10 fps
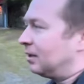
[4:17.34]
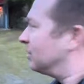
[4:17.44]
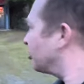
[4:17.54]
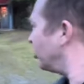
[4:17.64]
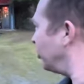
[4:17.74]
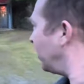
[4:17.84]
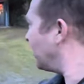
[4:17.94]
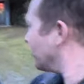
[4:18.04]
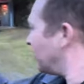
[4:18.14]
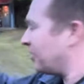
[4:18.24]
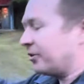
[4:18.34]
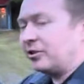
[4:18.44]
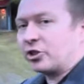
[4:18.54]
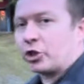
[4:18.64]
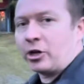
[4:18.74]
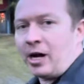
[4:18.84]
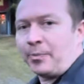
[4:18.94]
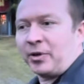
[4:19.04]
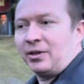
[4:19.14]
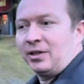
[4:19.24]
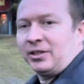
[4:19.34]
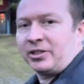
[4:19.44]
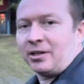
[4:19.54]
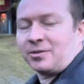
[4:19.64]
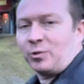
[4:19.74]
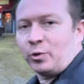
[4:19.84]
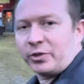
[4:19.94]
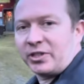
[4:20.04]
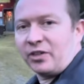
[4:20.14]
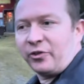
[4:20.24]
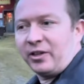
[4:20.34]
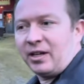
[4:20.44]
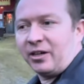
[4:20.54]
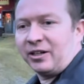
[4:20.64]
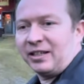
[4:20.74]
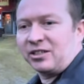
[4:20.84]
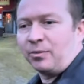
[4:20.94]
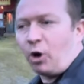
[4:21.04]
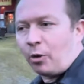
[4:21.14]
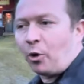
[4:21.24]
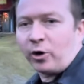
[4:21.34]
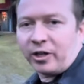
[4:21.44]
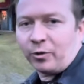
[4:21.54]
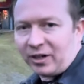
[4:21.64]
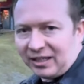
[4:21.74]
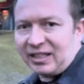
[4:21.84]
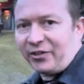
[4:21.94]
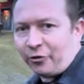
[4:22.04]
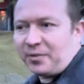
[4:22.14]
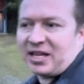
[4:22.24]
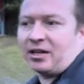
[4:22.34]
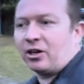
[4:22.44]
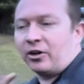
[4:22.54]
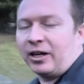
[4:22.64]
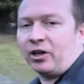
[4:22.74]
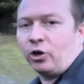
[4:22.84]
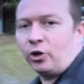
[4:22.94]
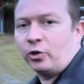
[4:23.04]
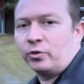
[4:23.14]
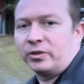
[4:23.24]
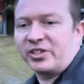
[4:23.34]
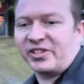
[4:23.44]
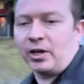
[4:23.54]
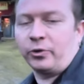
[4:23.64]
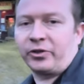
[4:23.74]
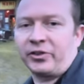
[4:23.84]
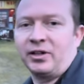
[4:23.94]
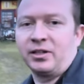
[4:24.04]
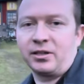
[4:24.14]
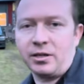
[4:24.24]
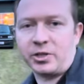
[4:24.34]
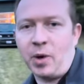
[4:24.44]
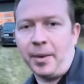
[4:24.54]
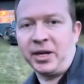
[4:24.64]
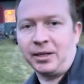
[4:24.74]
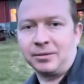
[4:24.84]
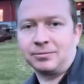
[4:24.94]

I'll show you guys around in the shop. It's got some cool stuff in there. And then tomorrow morning, we're gonna leave from here and go south to the swap meet.